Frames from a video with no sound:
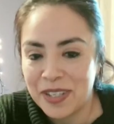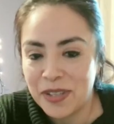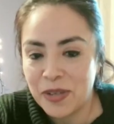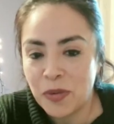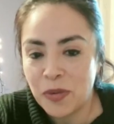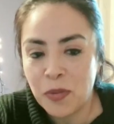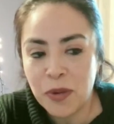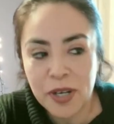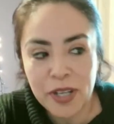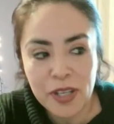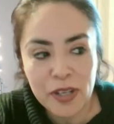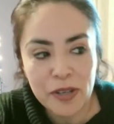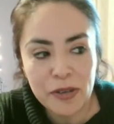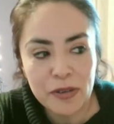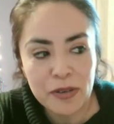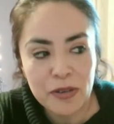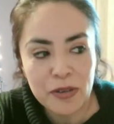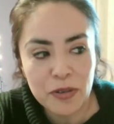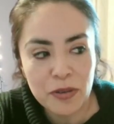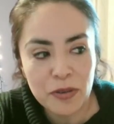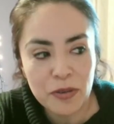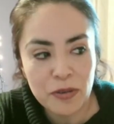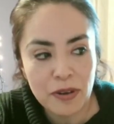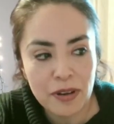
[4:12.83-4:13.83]
what do you
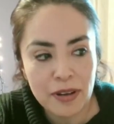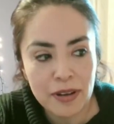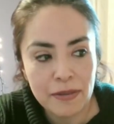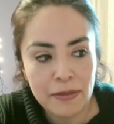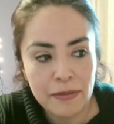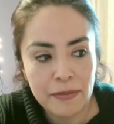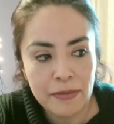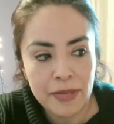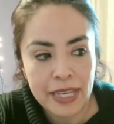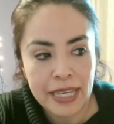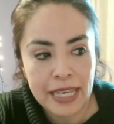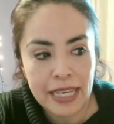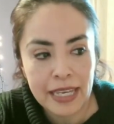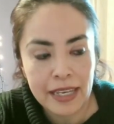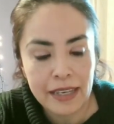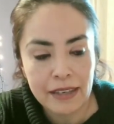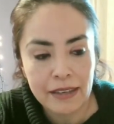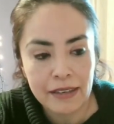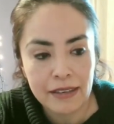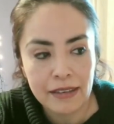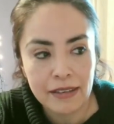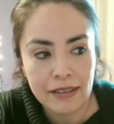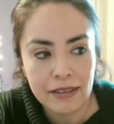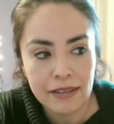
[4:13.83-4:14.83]
do?
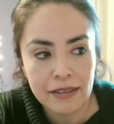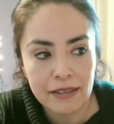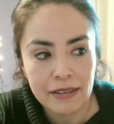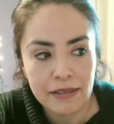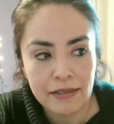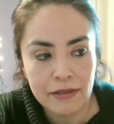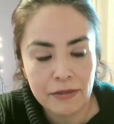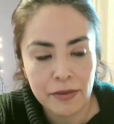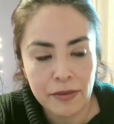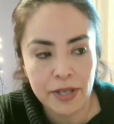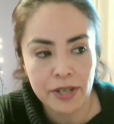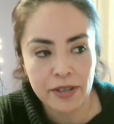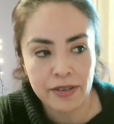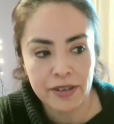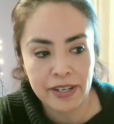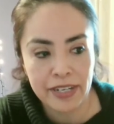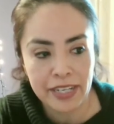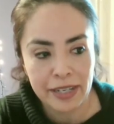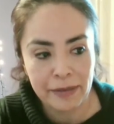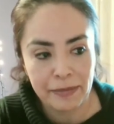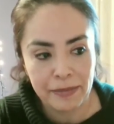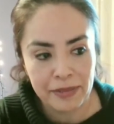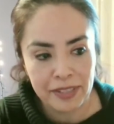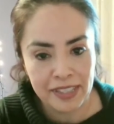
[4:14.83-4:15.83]
You're a
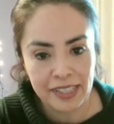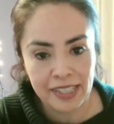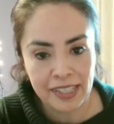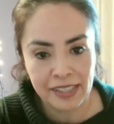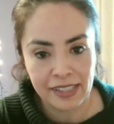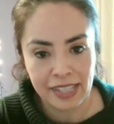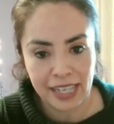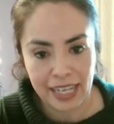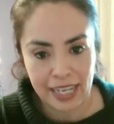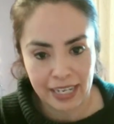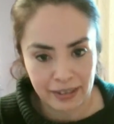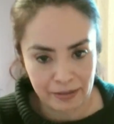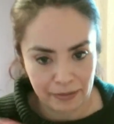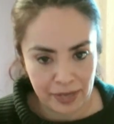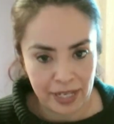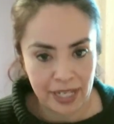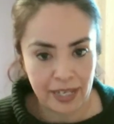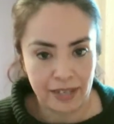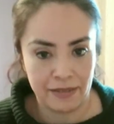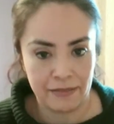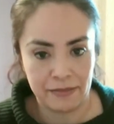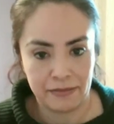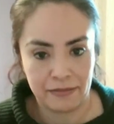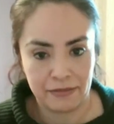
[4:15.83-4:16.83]
hypnotist and a
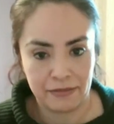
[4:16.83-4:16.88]
medium.